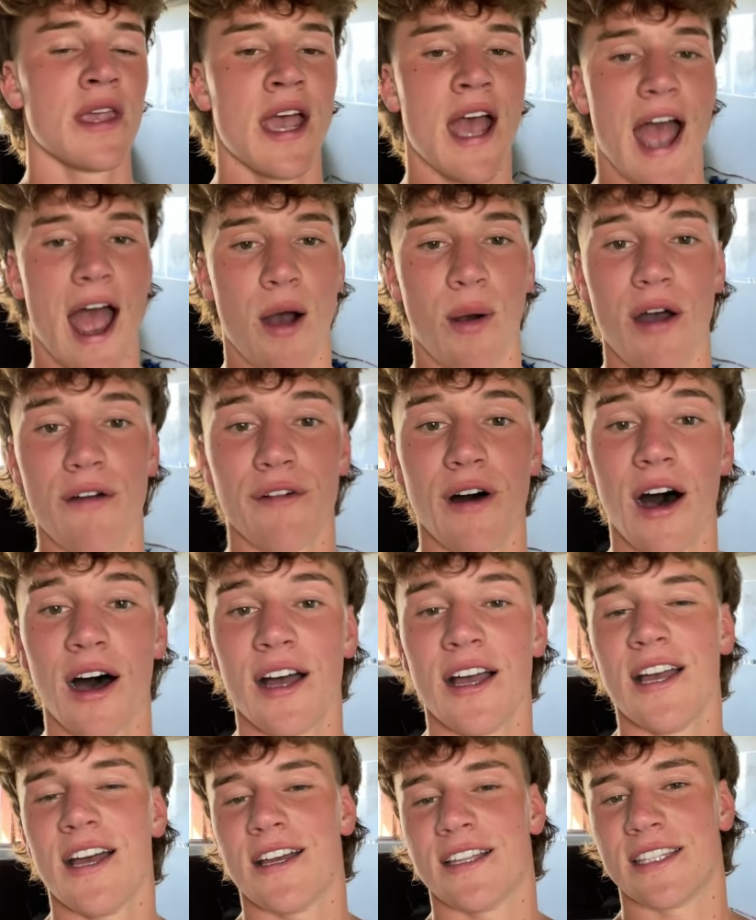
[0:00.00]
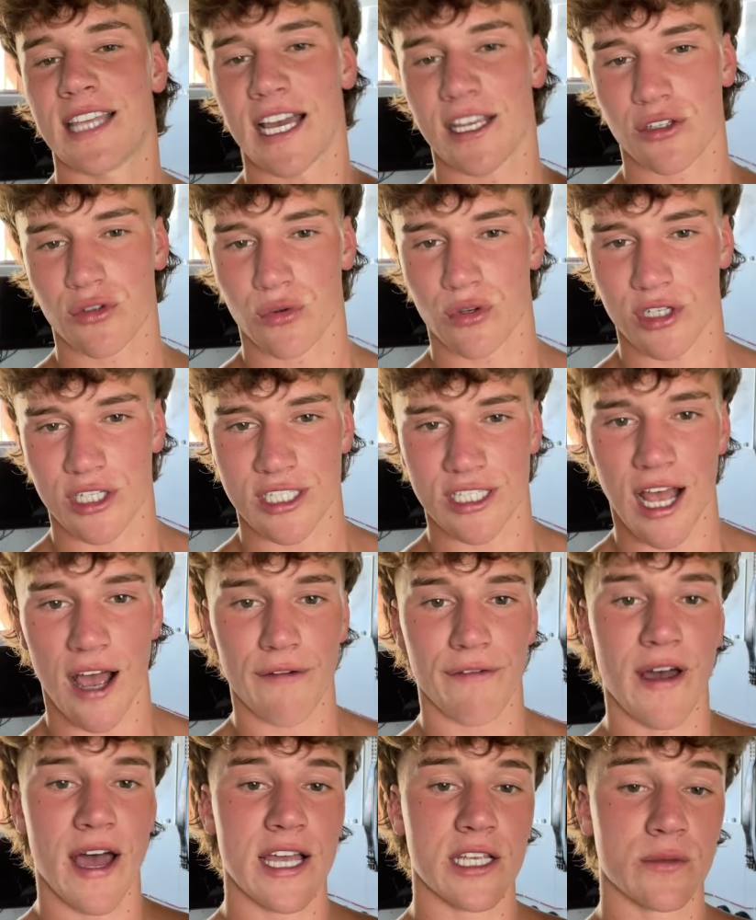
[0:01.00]
However, that sort of stuff
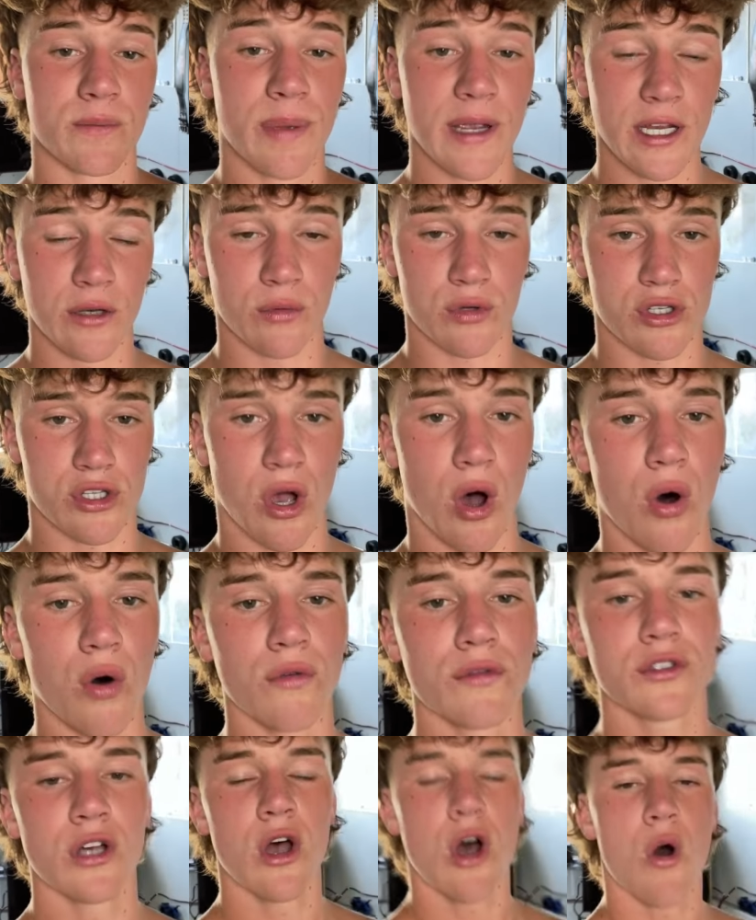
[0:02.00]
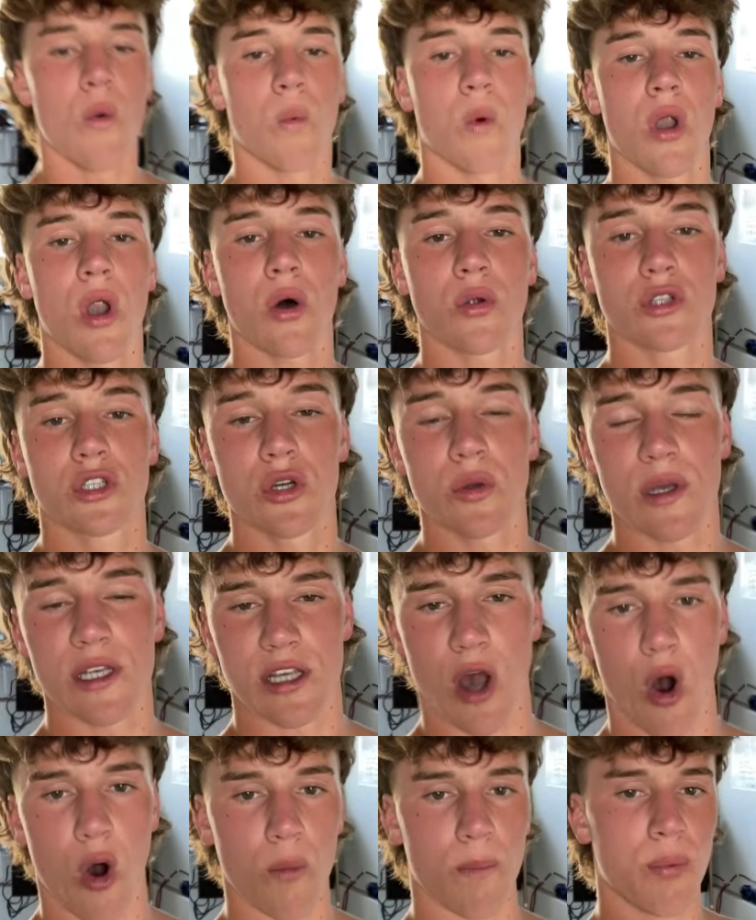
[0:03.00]
has been resolved. What I'll do is
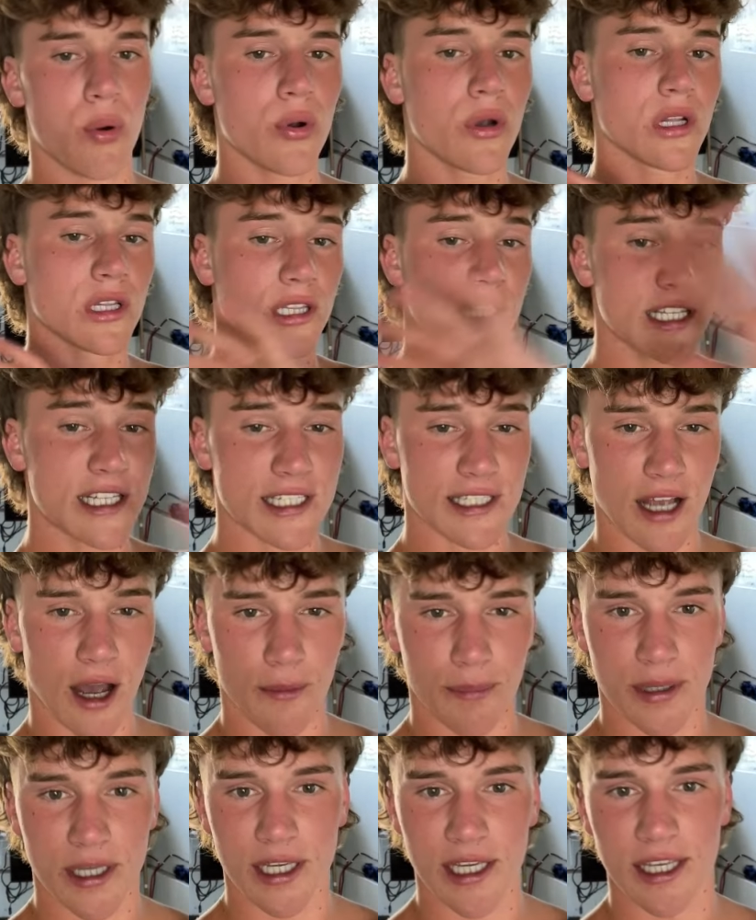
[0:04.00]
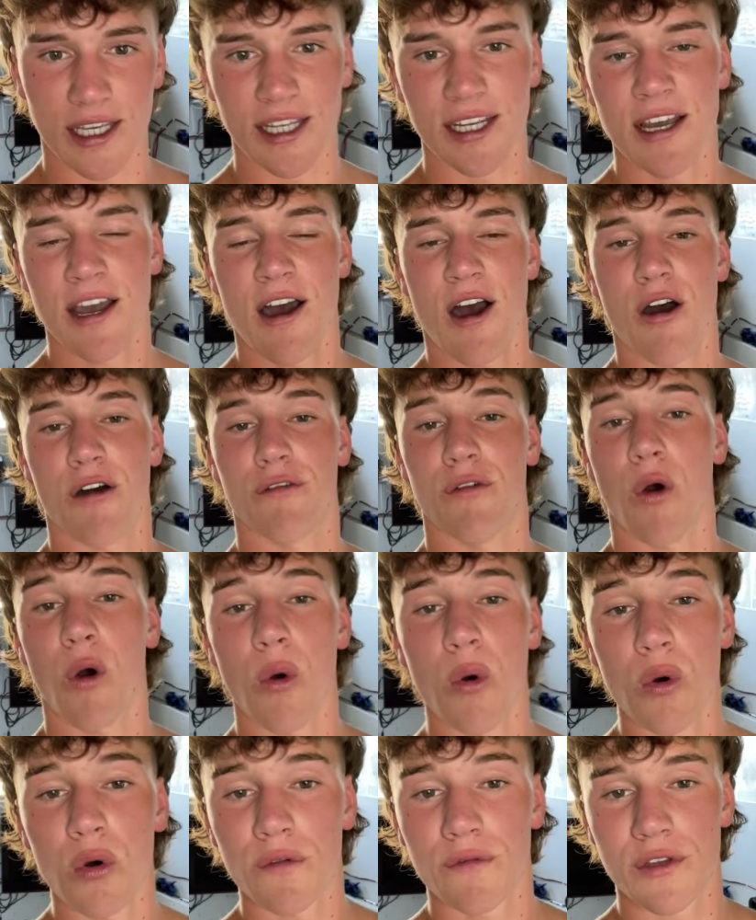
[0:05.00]
I'll put a list up here of
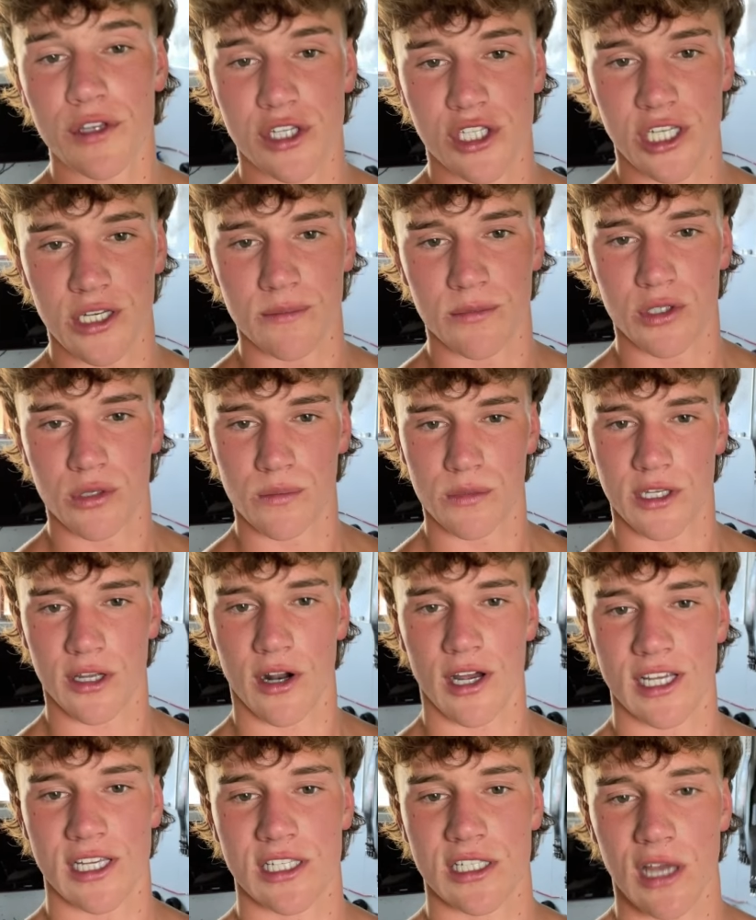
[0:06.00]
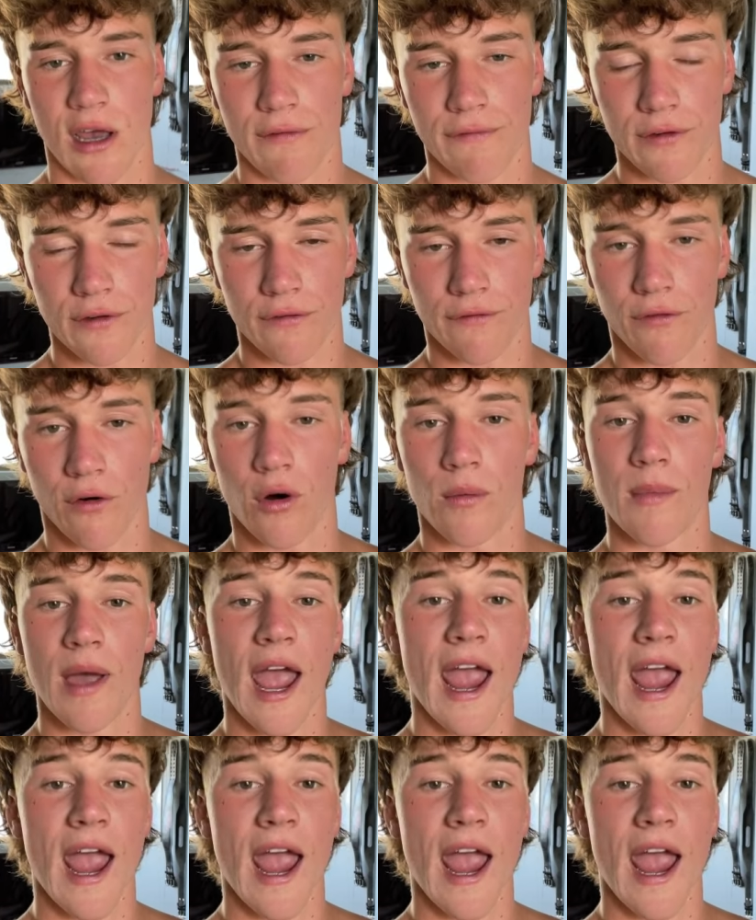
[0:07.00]
all of the symptoms that I suffered from.